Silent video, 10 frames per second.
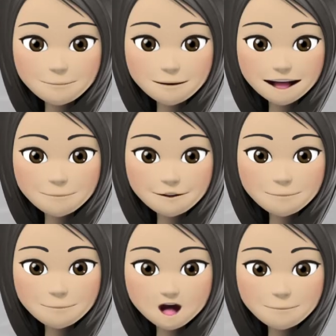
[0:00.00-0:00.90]
4.
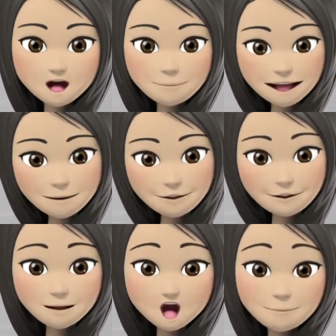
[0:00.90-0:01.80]
Build
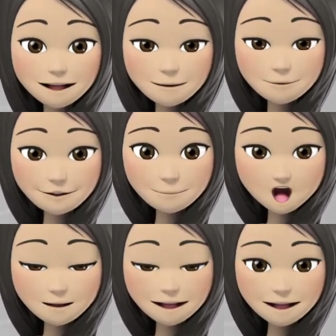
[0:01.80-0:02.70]
skills and talents in
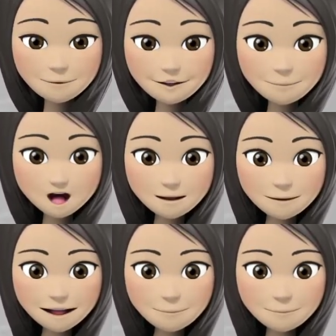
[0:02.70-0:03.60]
the company
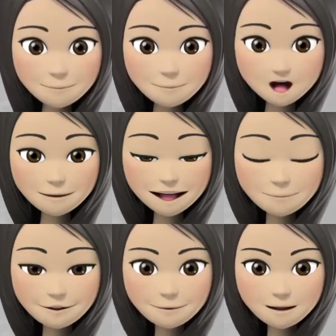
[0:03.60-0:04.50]
itself. No
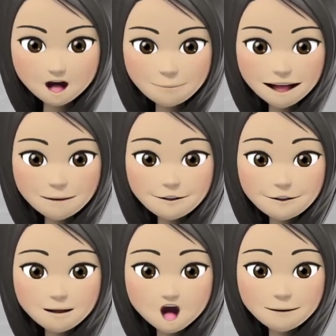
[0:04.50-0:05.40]
matter how hard you
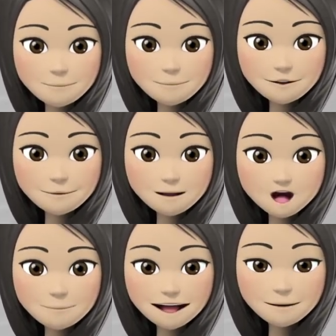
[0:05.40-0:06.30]
try, some
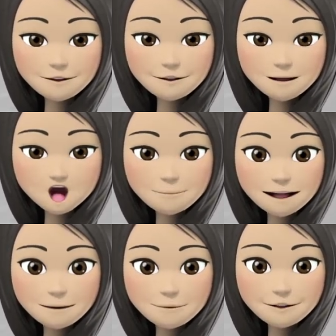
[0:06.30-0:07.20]
specialist
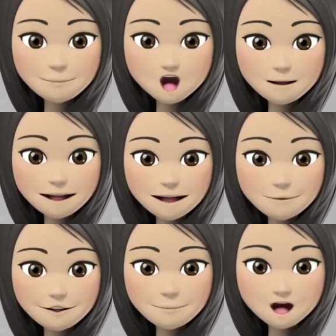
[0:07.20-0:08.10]
profiles will not be
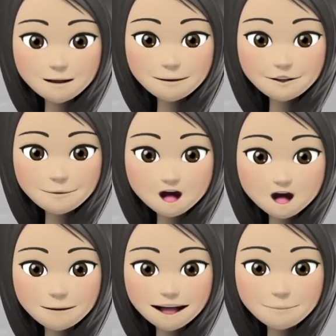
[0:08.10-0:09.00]
found on the job
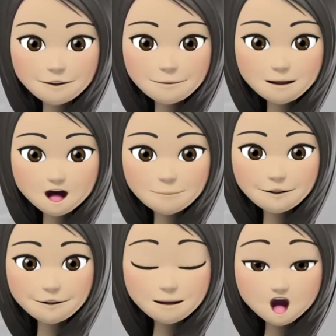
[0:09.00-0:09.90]
market in one way
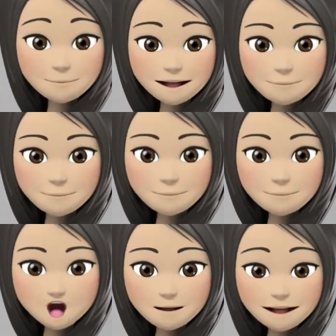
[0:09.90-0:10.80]
or another.
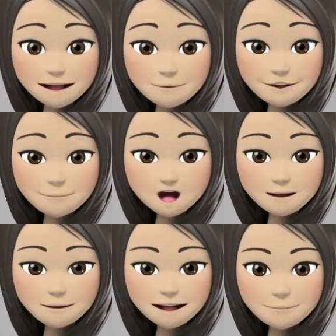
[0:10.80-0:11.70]
Some role models
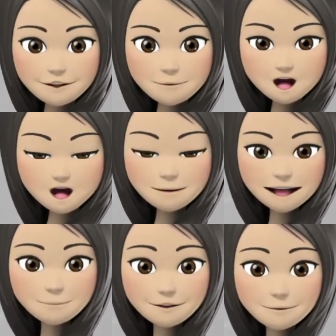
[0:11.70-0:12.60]
are so new
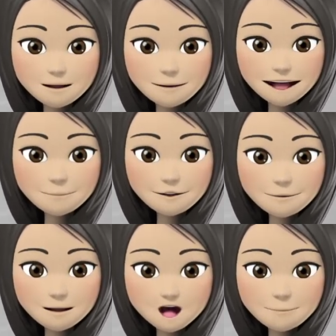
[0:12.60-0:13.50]
that there are no
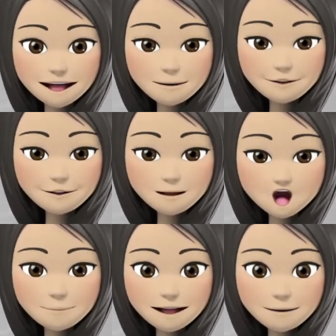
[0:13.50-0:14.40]
chances of filling them
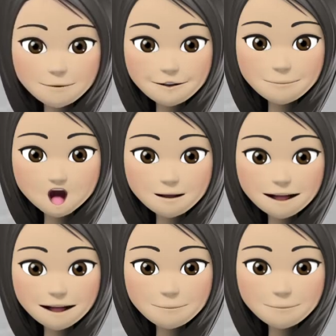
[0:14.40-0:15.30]
in the normal
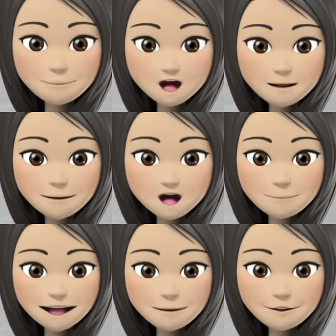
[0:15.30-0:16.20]
way. But there
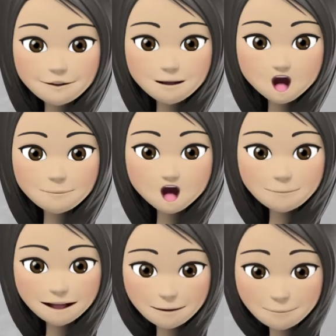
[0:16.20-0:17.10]
are eager to
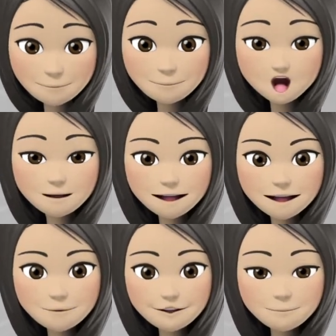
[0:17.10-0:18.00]
learn,
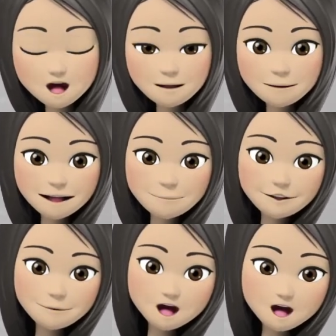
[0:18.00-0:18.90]
enthusiastic people in
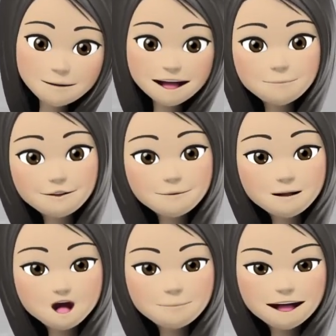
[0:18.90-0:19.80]
the companies who
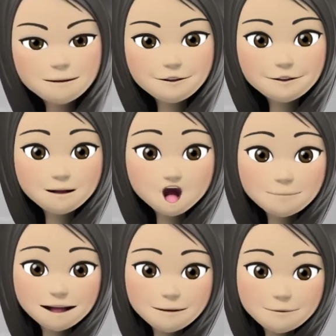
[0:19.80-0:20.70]
are willing to
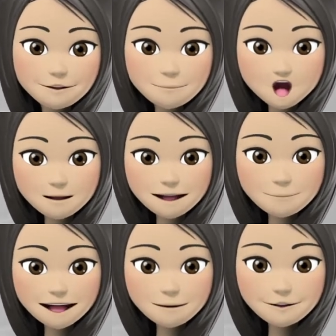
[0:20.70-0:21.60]
acquire the
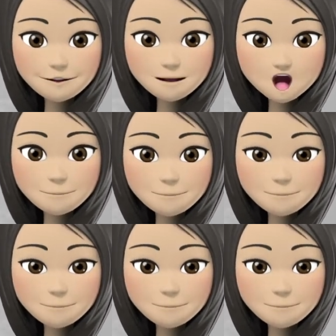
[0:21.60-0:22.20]
corresponding skills.